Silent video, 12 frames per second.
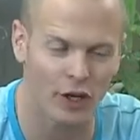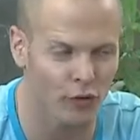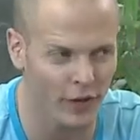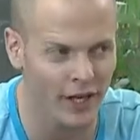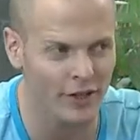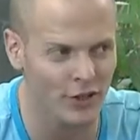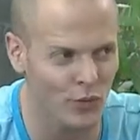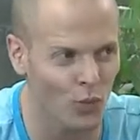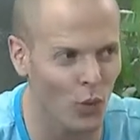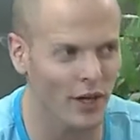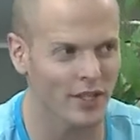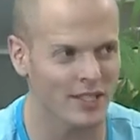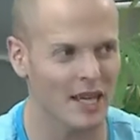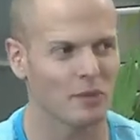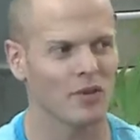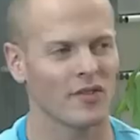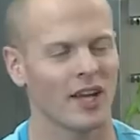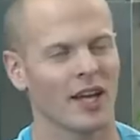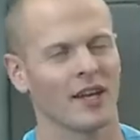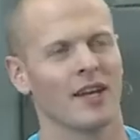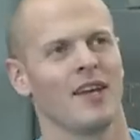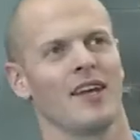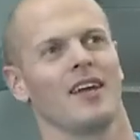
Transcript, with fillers: a great, just one example of that.